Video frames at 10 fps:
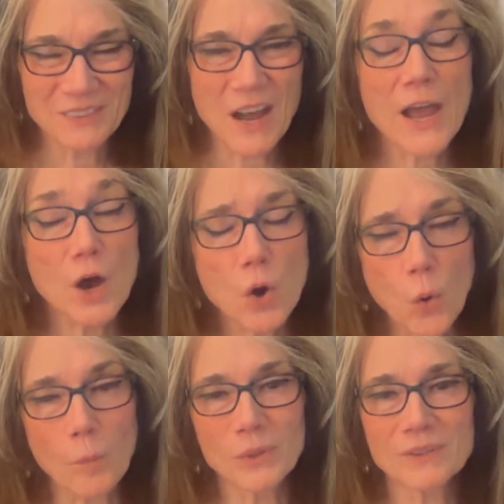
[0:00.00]
I
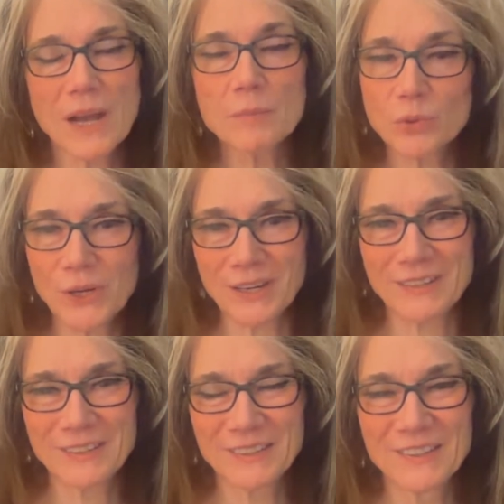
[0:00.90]
hope, I
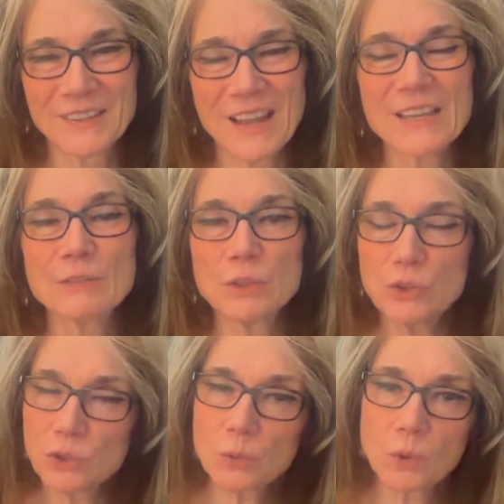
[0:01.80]
pray. And if you
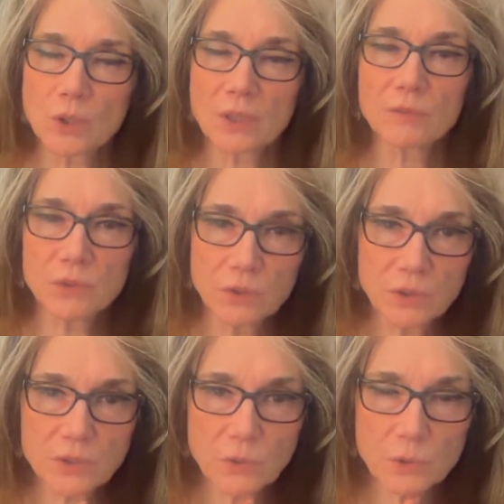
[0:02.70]
do the work, if you do the
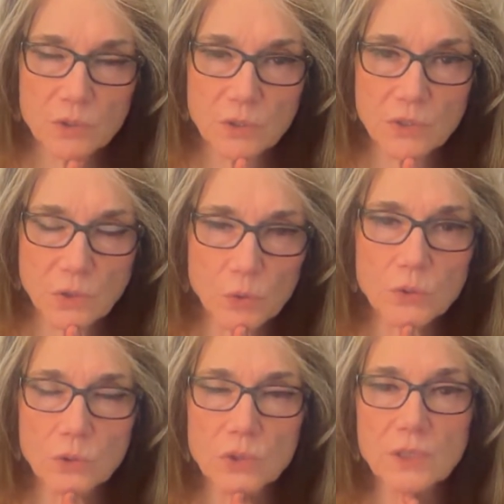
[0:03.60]
soul
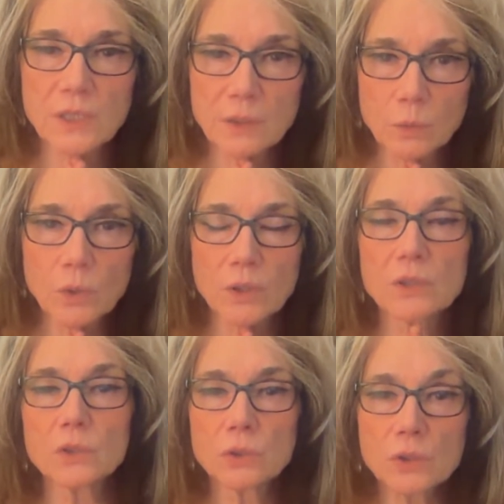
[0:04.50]
searching and the work,
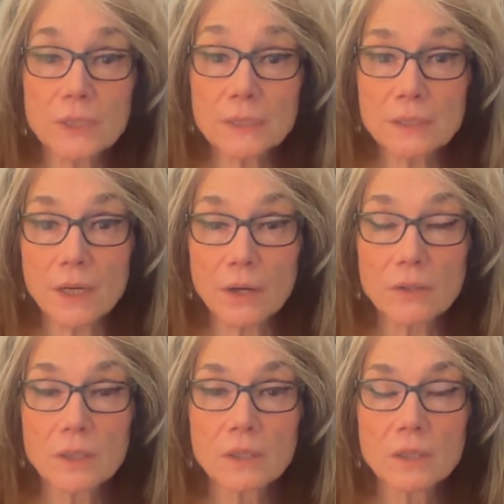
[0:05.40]
you'll get there.
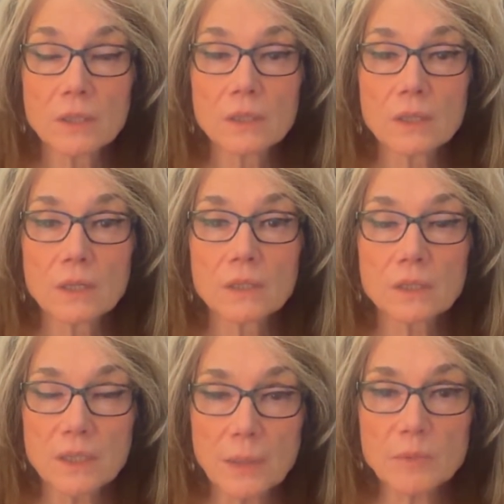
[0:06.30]

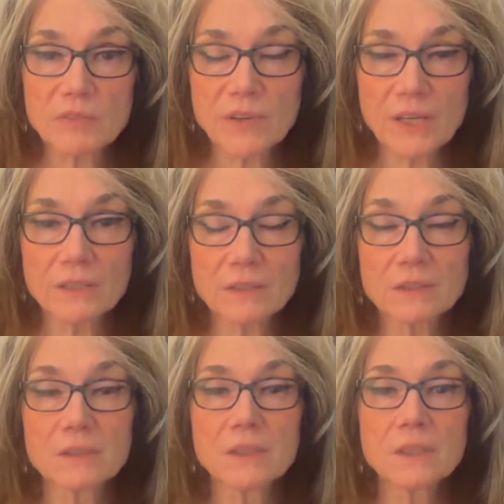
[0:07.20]
Keep the faith.
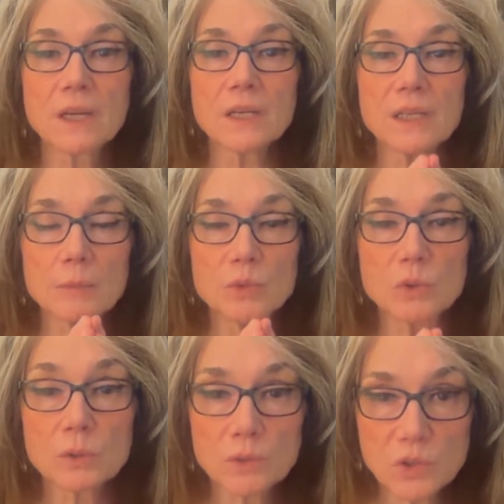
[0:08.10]
Keep
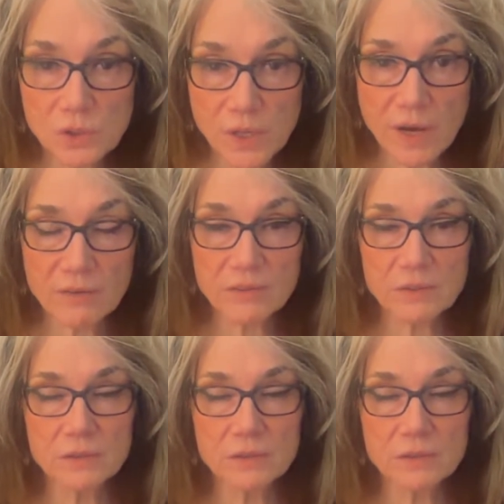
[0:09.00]
doing what you love.